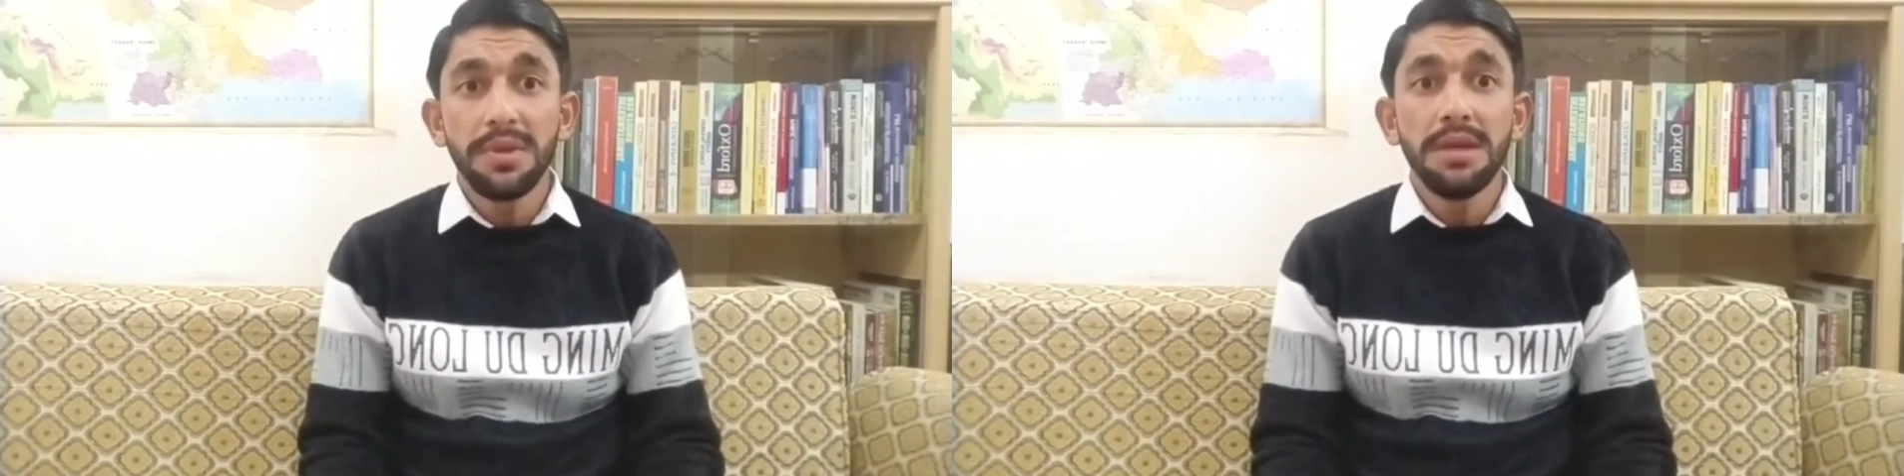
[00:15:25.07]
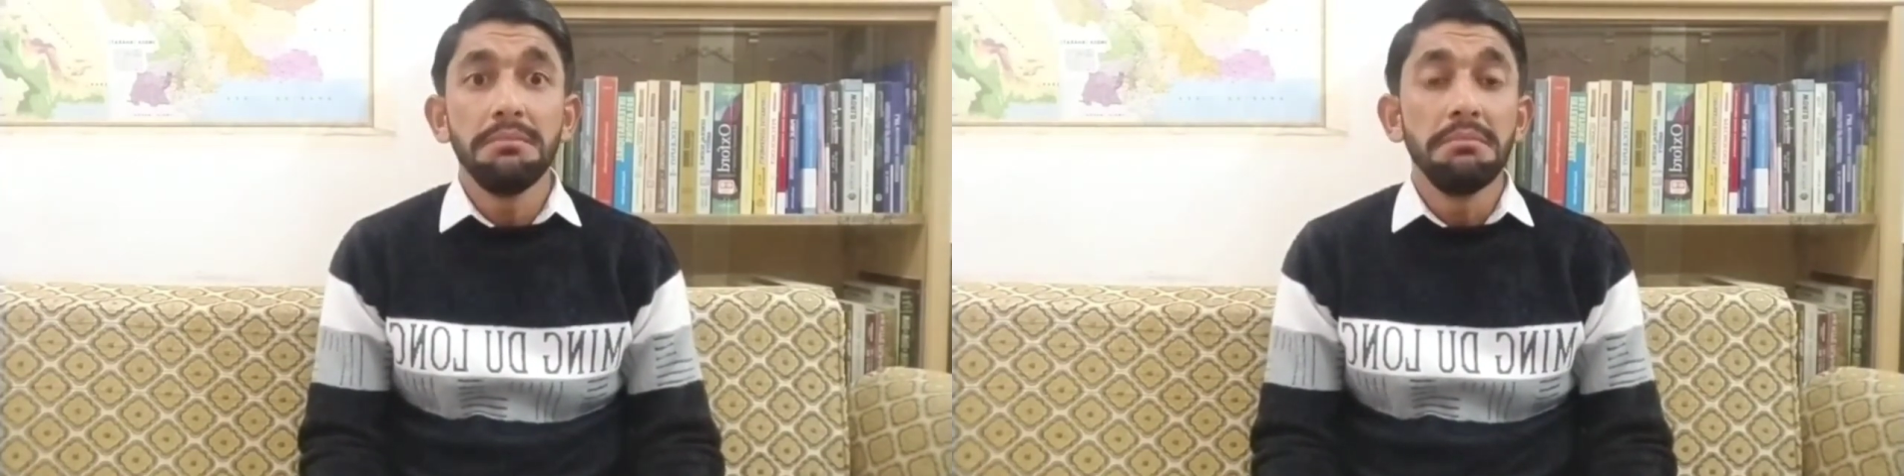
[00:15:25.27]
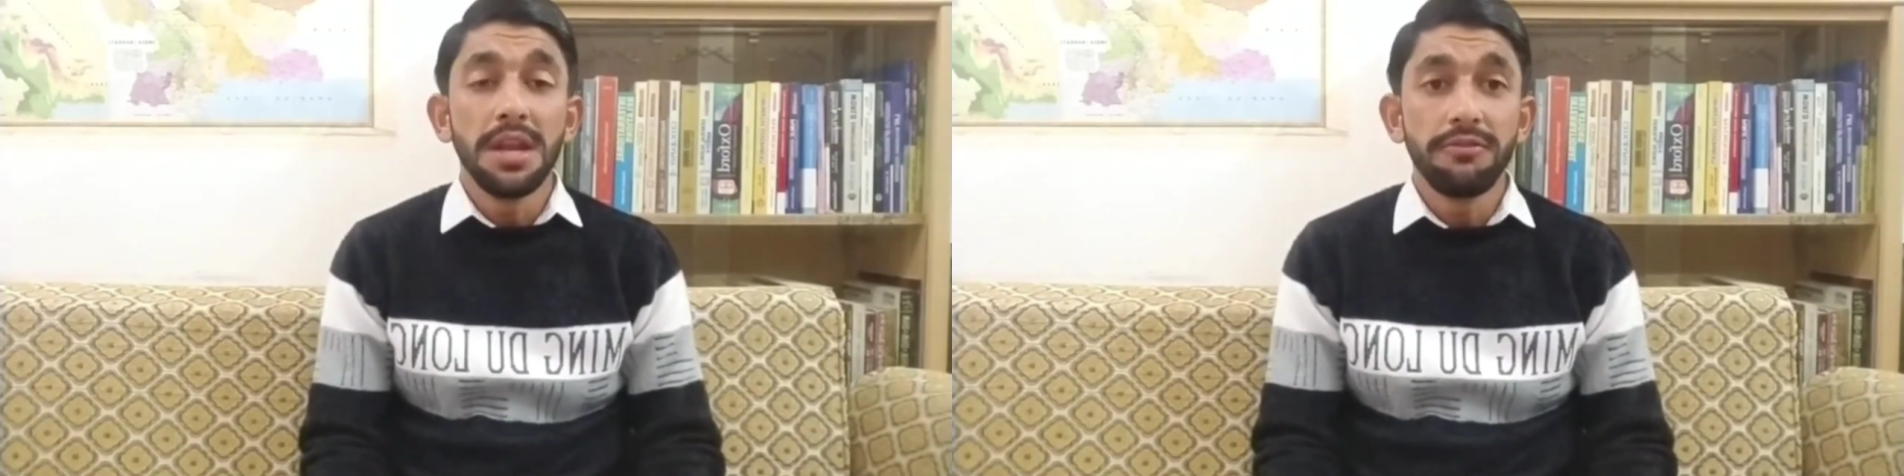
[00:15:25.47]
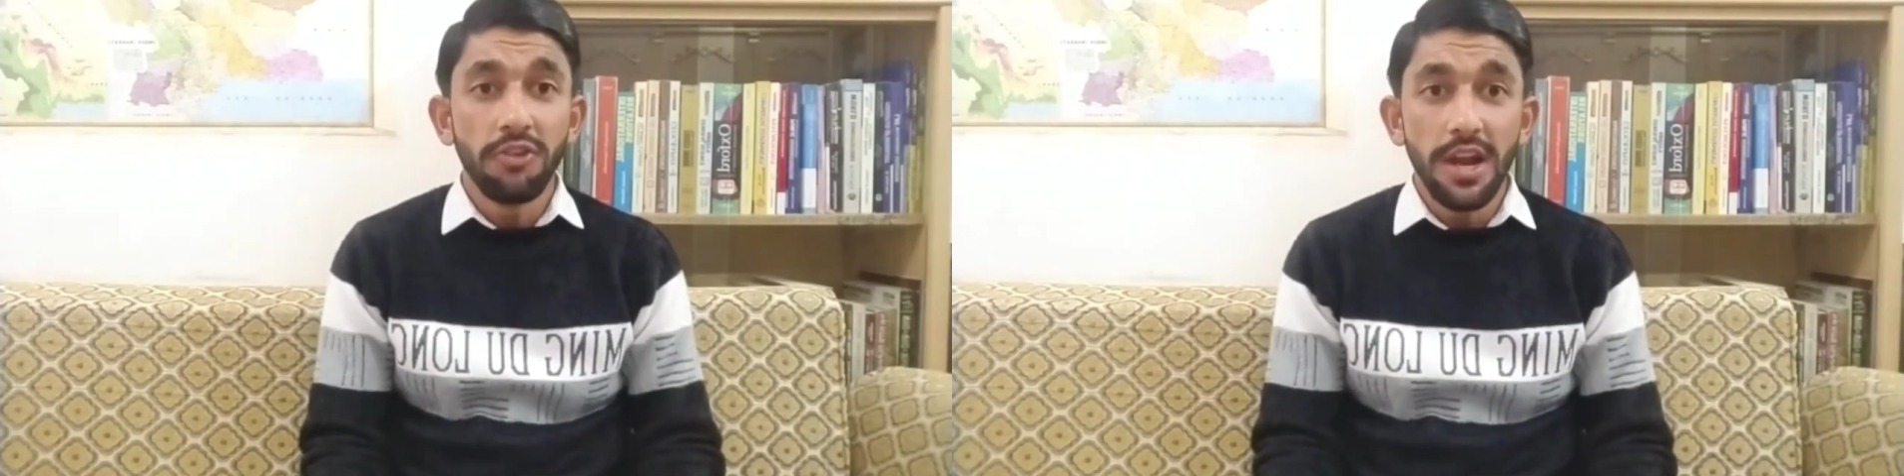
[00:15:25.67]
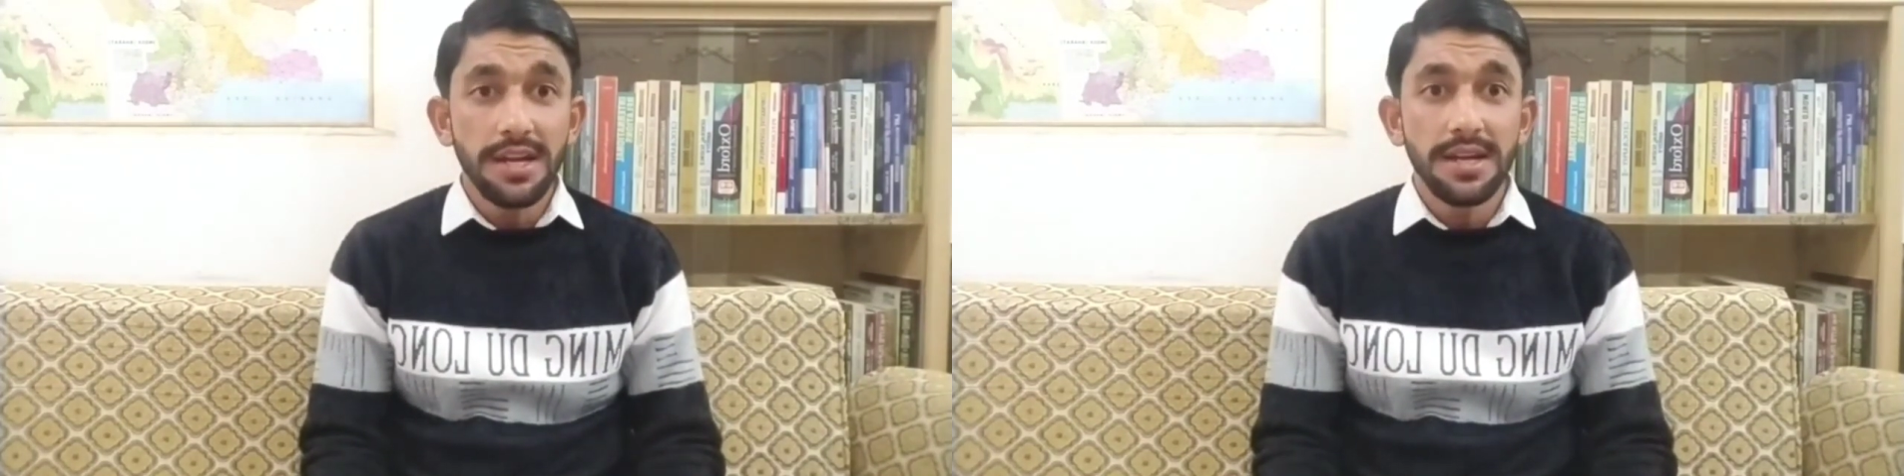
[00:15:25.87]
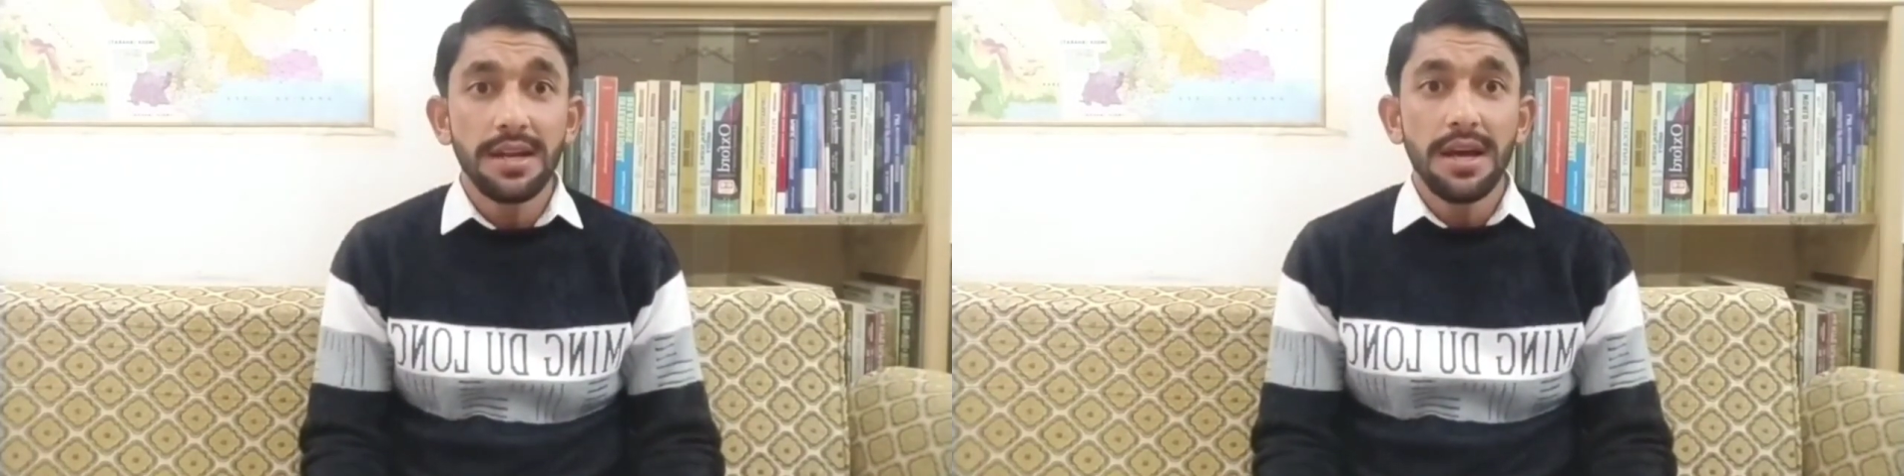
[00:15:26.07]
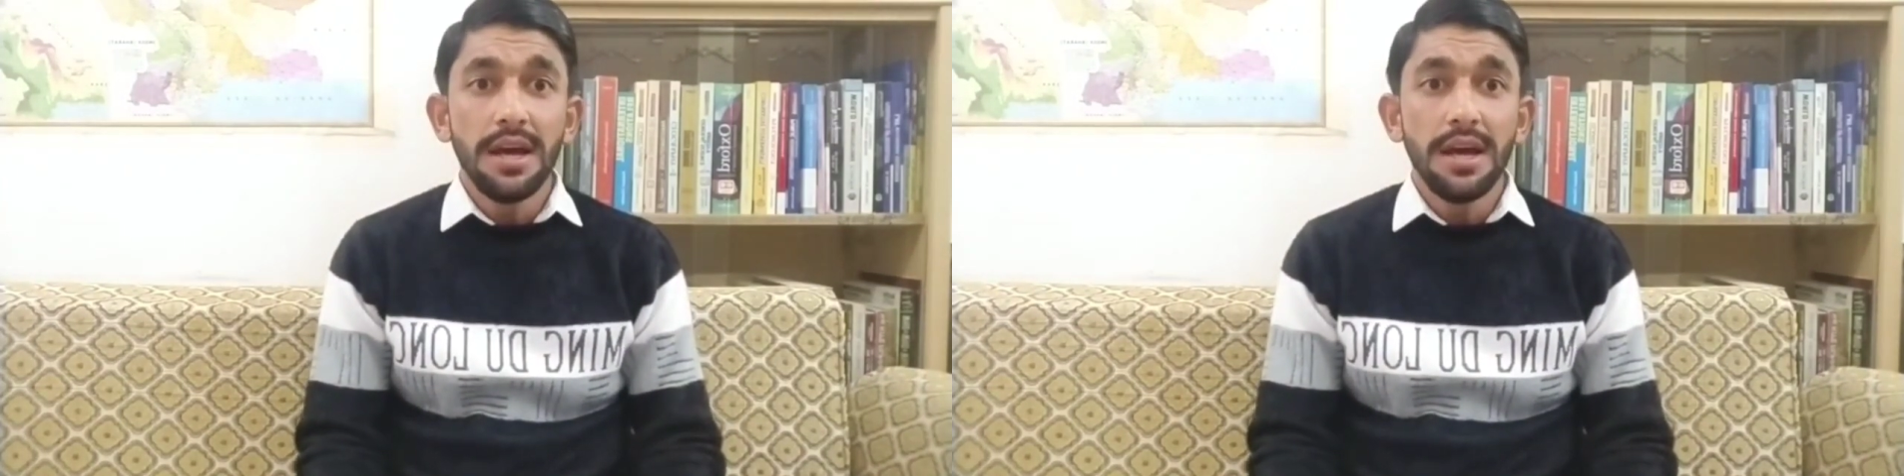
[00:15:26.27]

be manipulated